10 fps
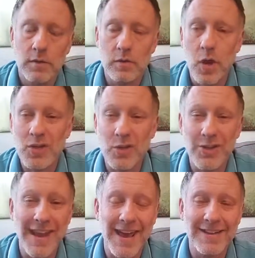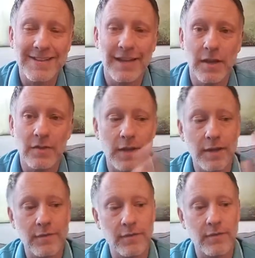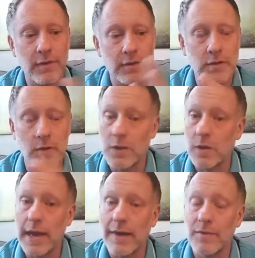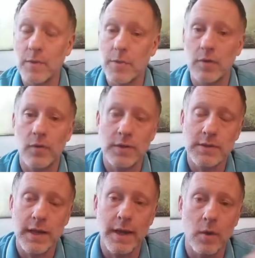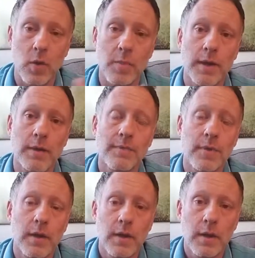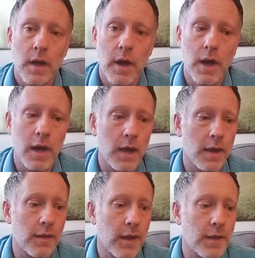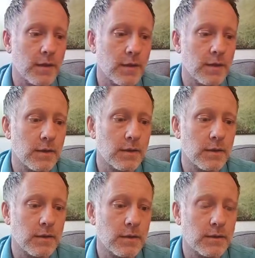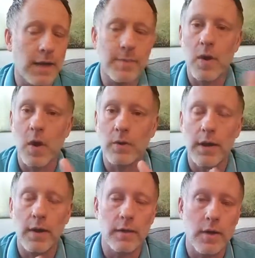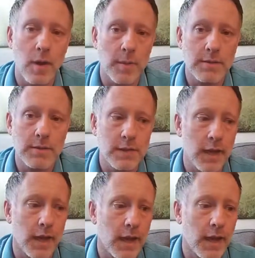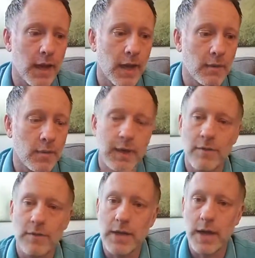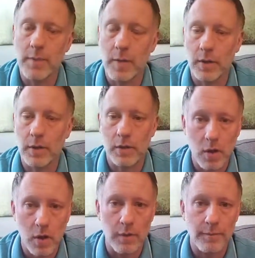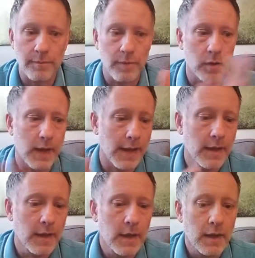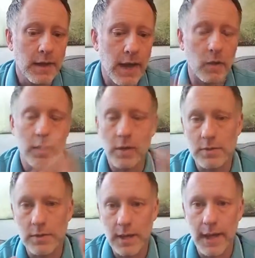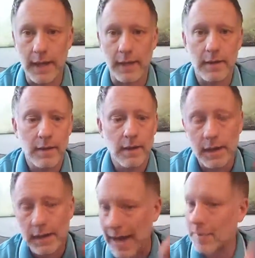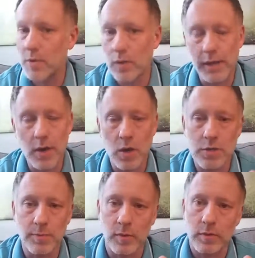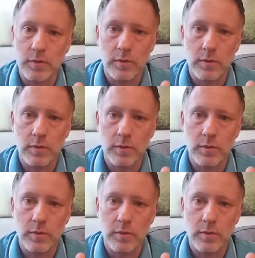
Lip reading: crush your 10 out of 10 love life so that you can have your beautiful inside and out woman, then type call down in the comments and we can have a chat about booking a call, okay? Now, here's the thing. Got to be really coachable.